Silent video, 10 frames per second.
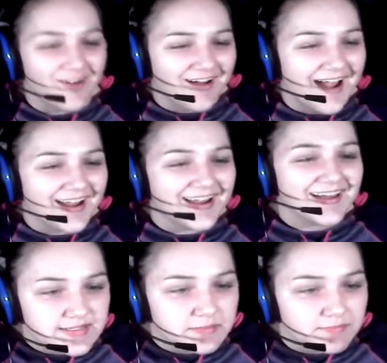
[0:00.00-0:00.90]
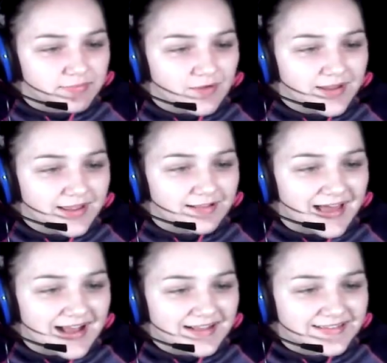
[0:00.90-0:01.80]
Alright. Some broken
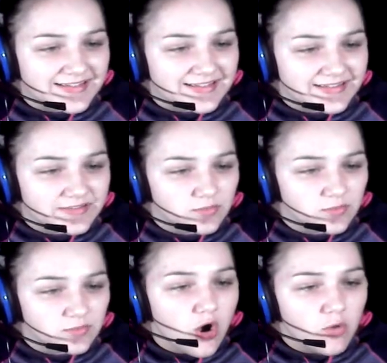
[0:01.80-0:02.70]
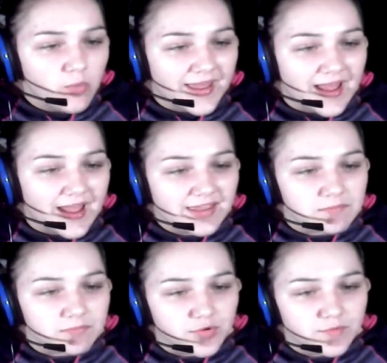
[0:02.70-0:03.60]
glasses. Ooh, oh wait, I
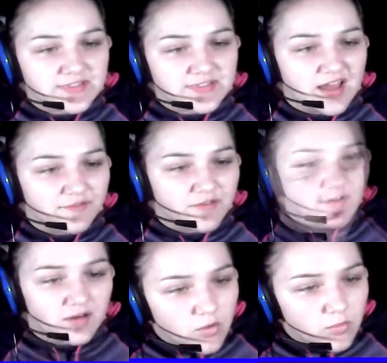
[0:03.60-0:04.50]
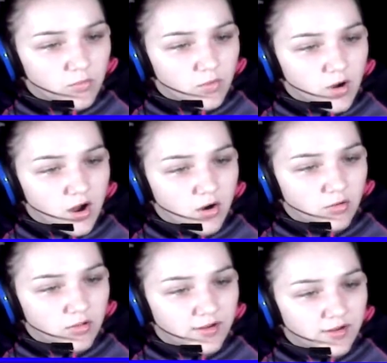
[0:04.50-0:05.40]
can move stuff?
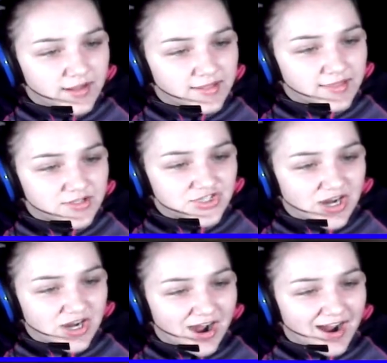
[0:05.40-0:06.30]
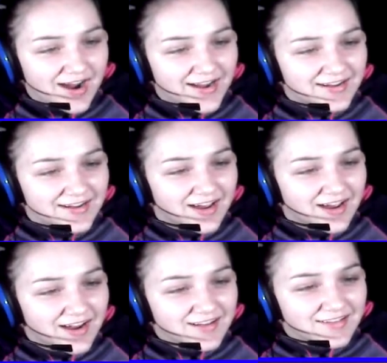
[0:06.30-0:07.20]
Whoa, look at the shine!
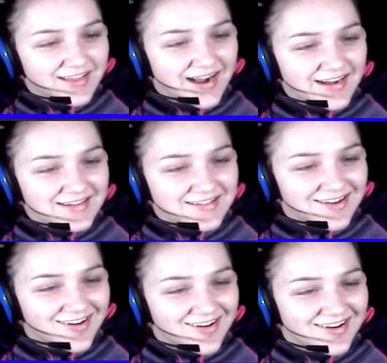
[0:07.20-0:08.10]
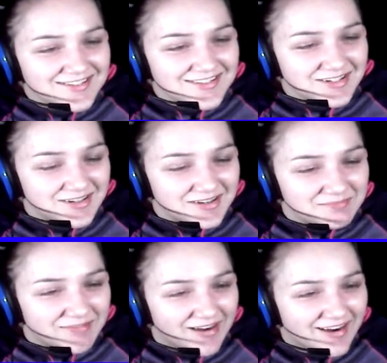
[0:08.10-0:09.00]
That is
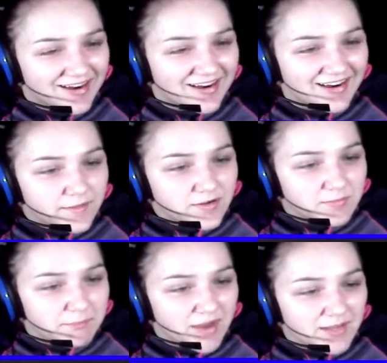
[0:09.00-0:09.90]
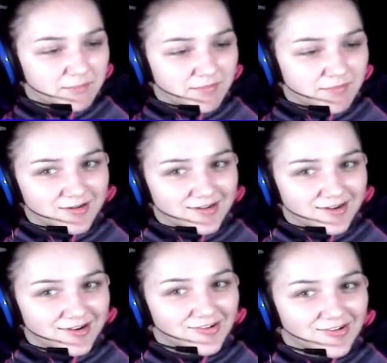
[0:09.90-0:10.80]
awesome! There's my pipe. I'm
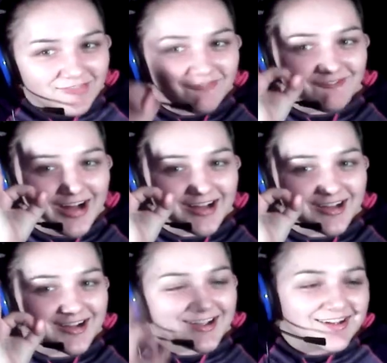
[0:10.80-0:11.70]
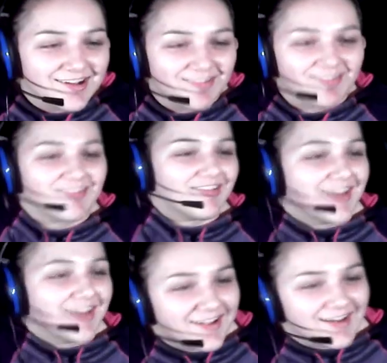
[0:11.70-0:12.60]
gonna go get
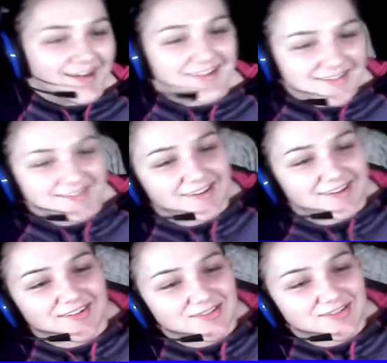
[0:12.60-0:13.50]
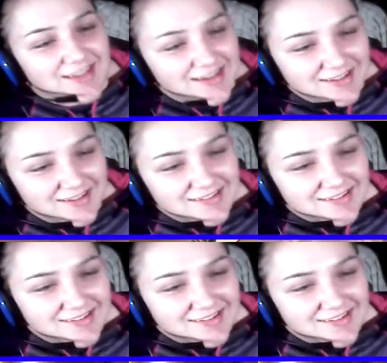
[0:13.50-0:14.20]
lit, guys. No, just kidding.